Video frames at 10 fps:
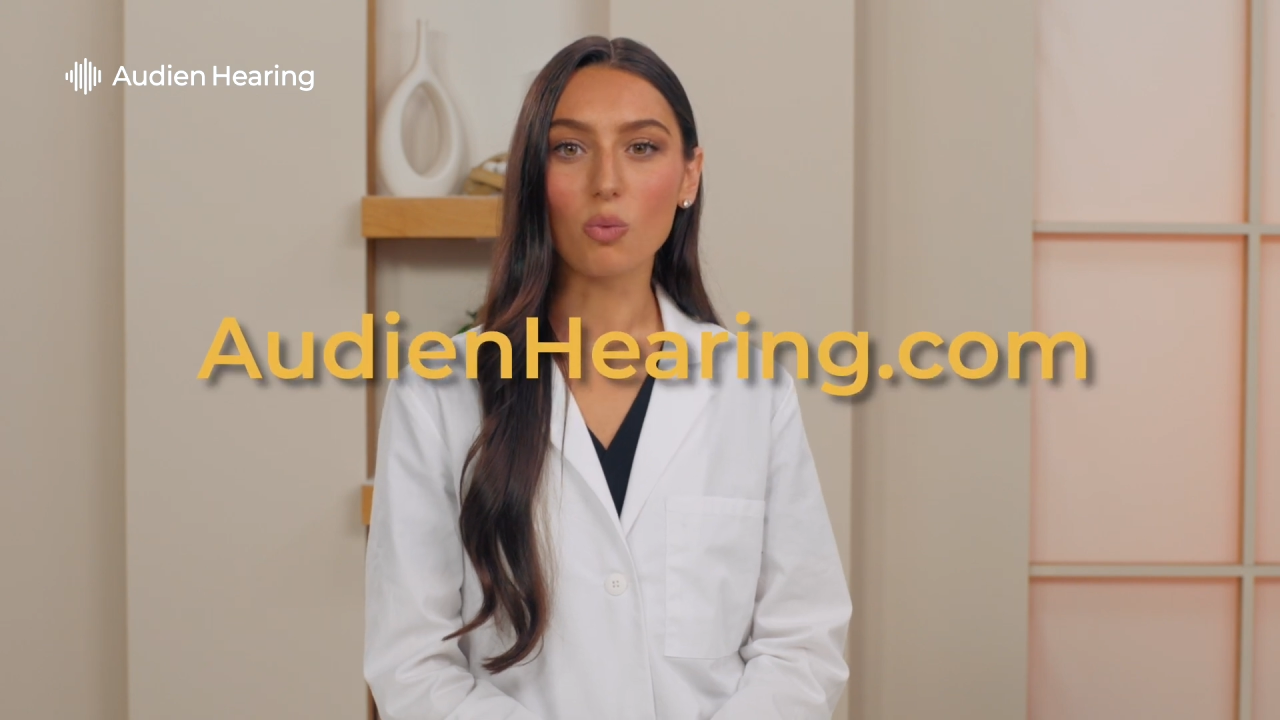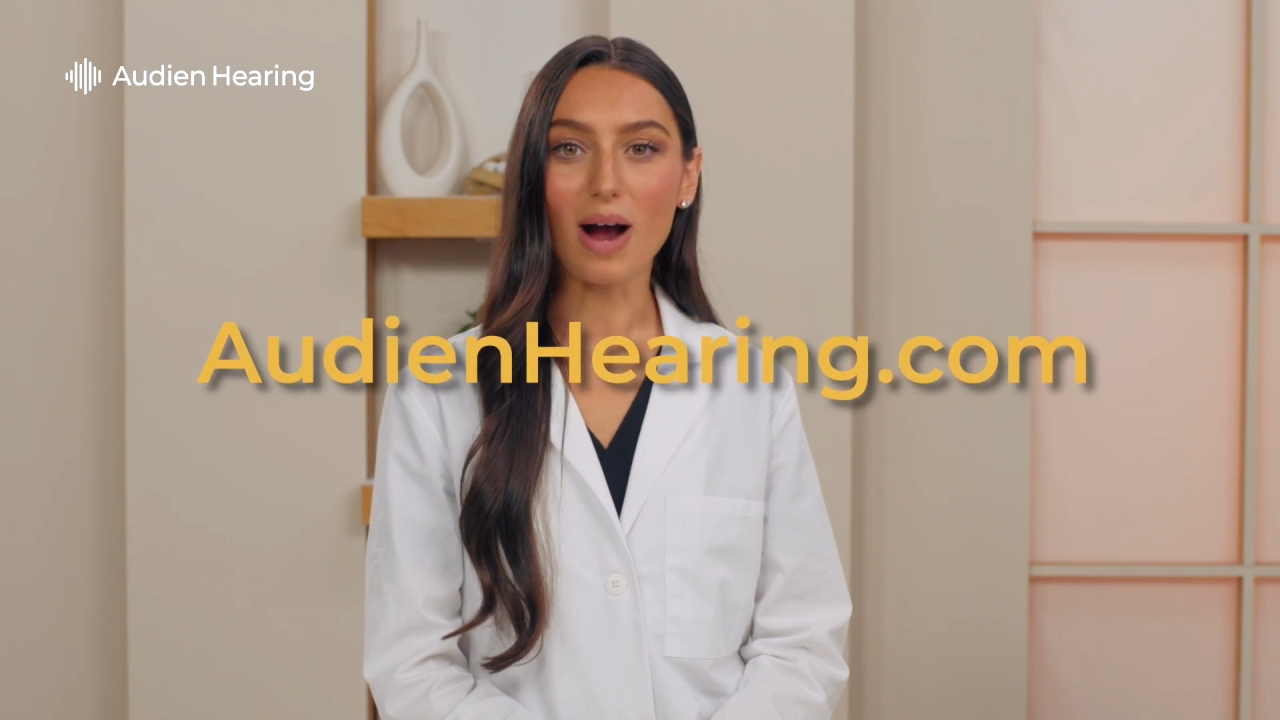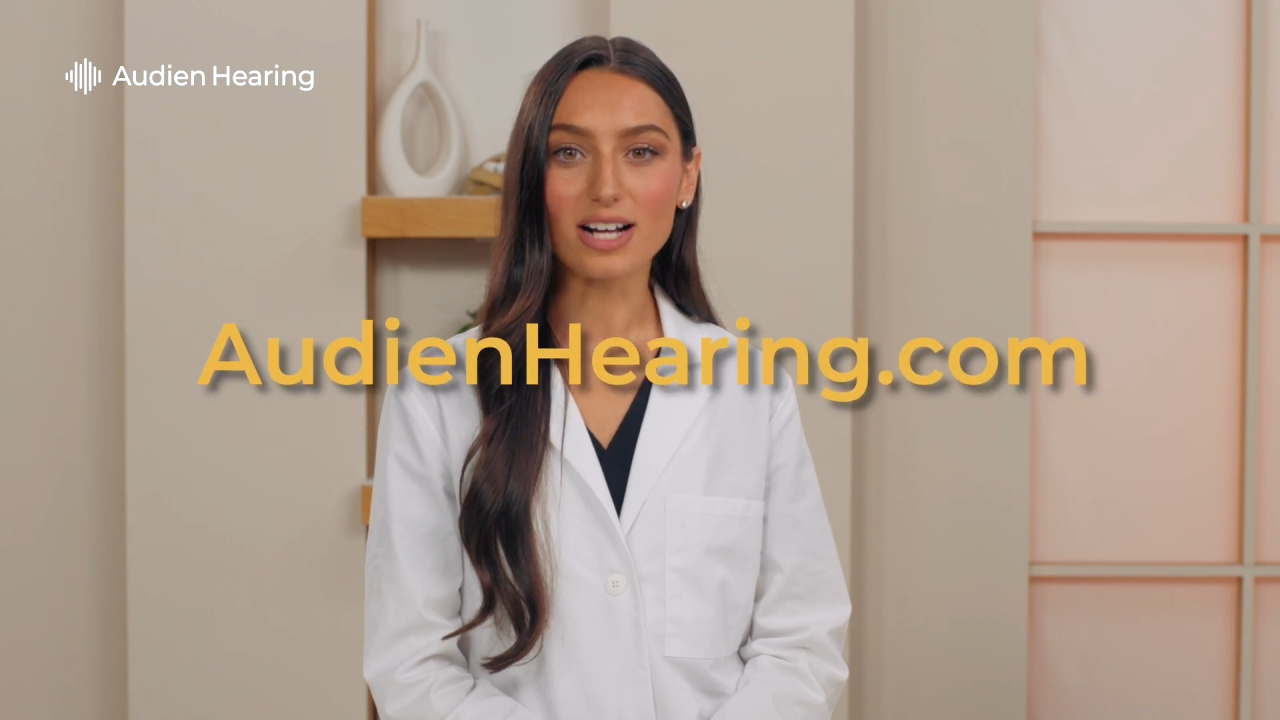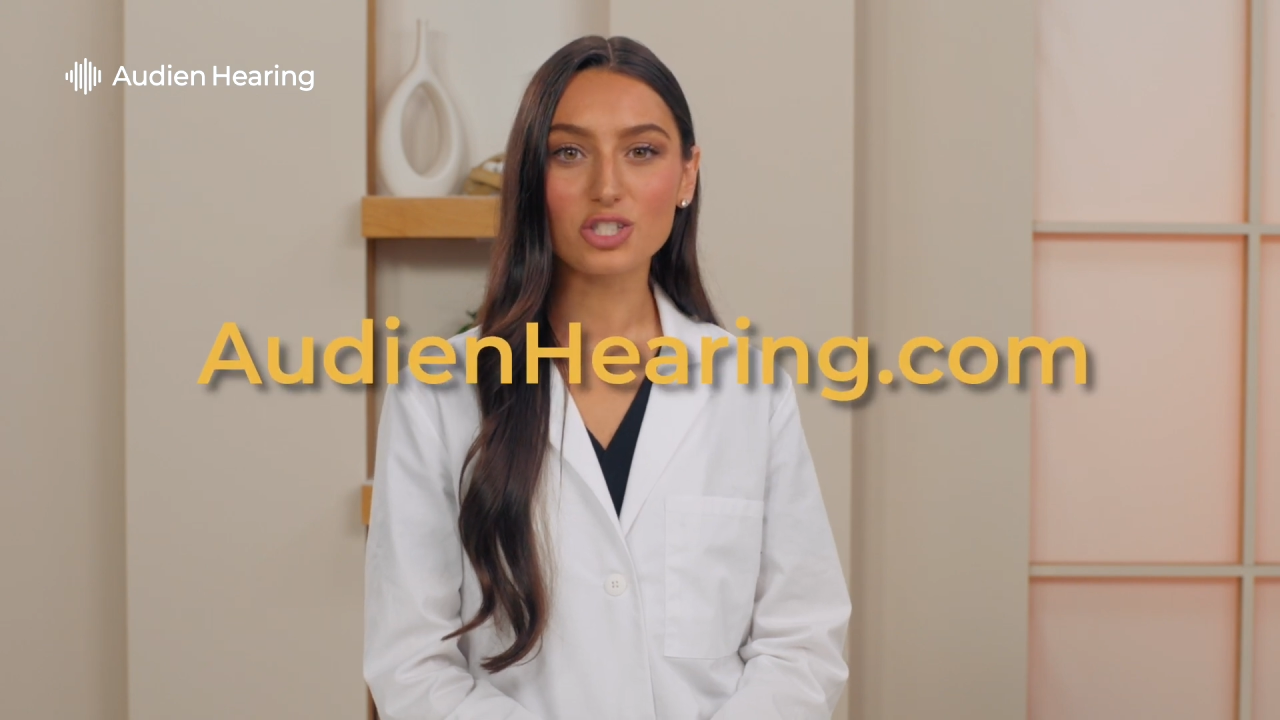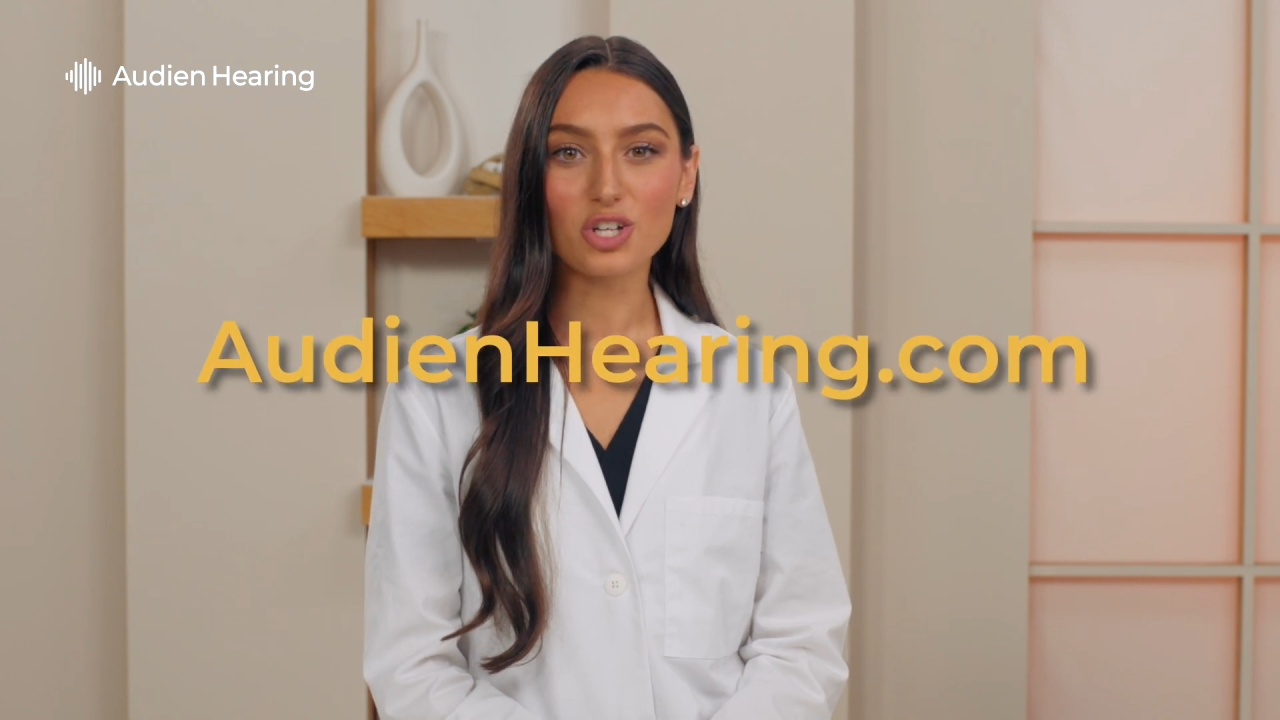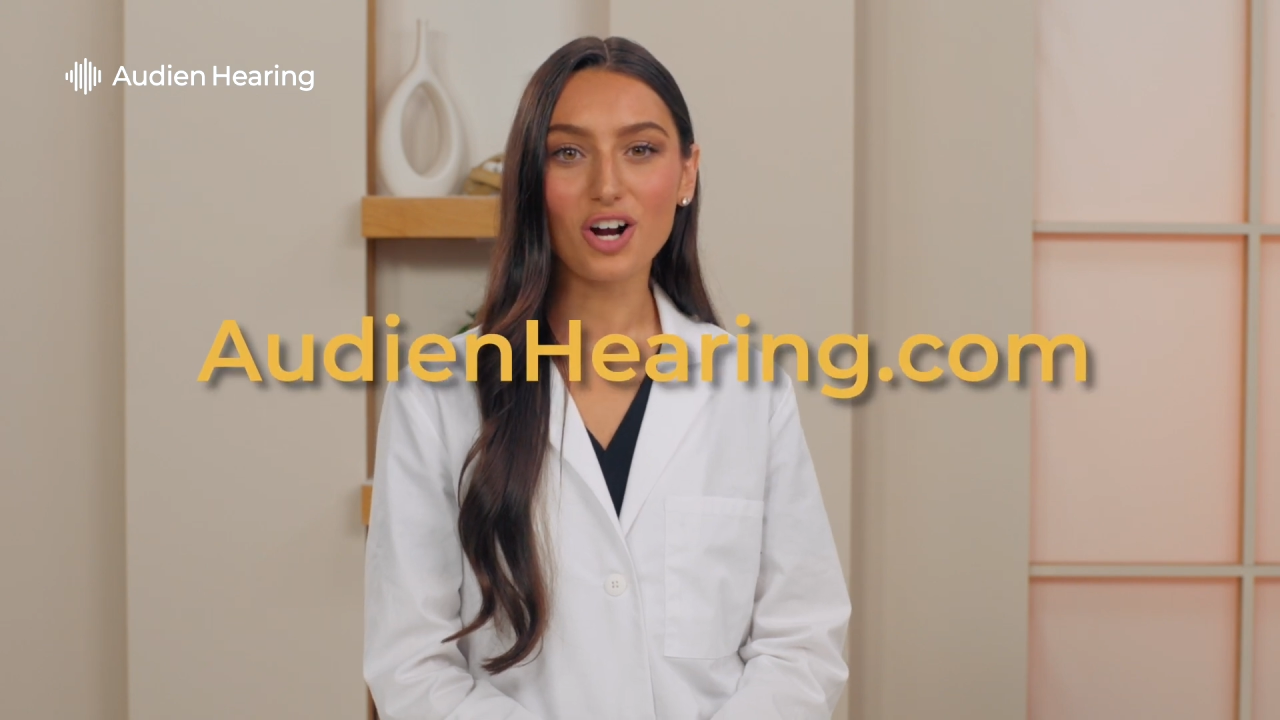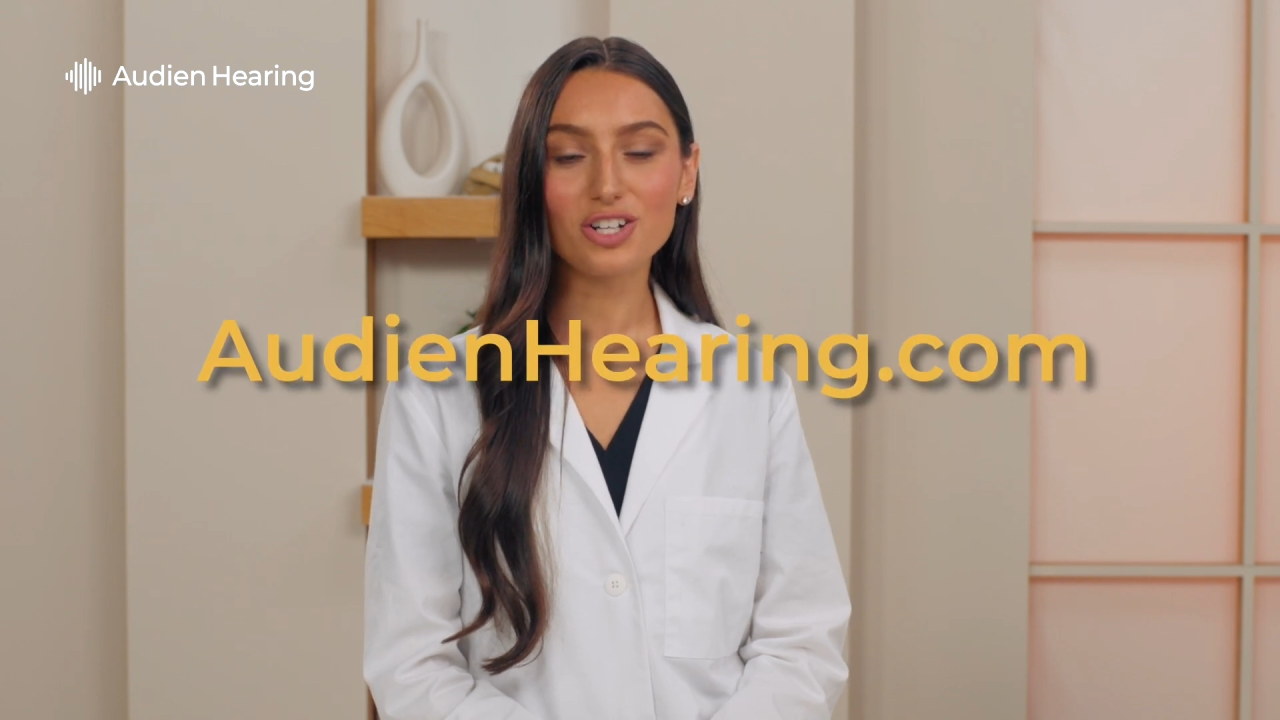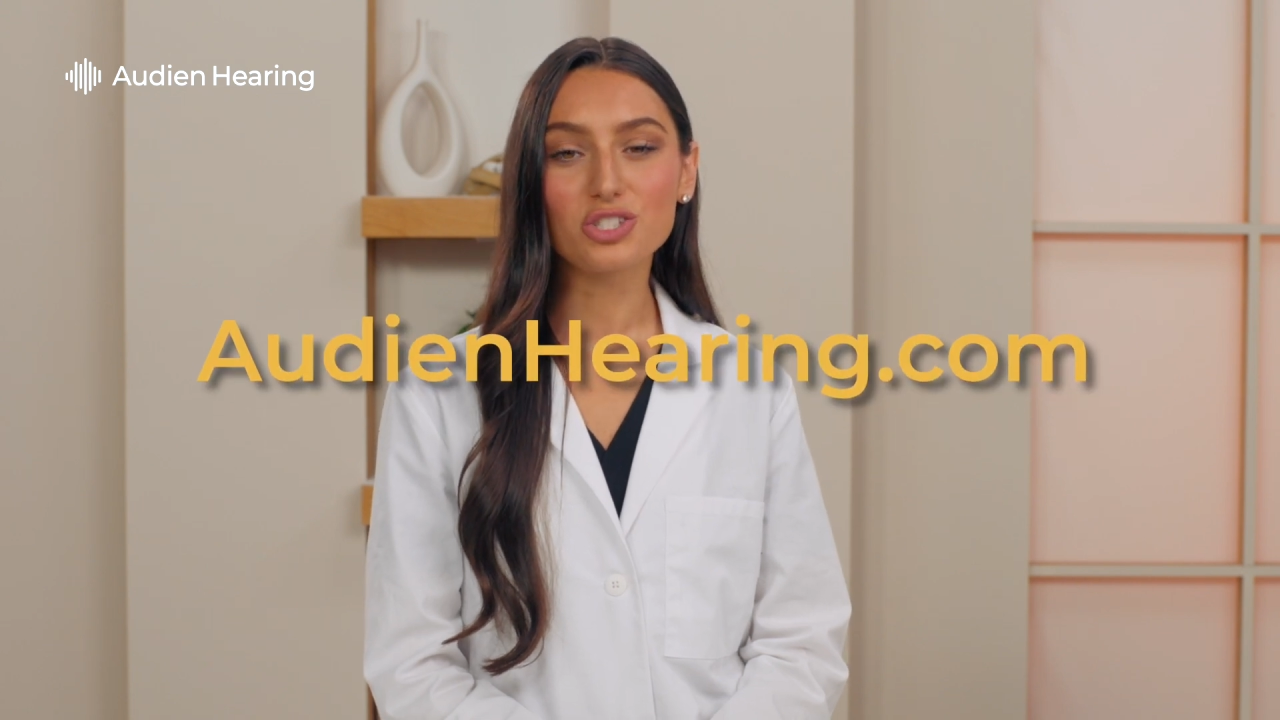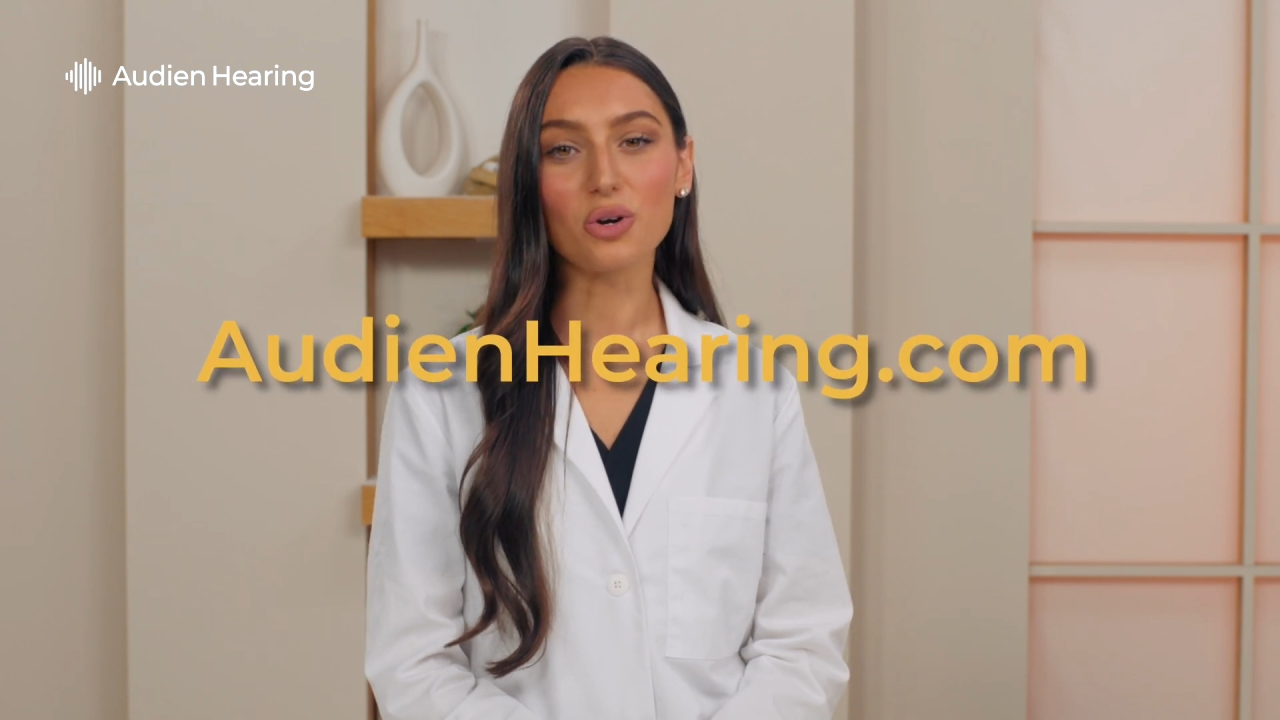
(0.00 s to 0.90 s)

wax guards,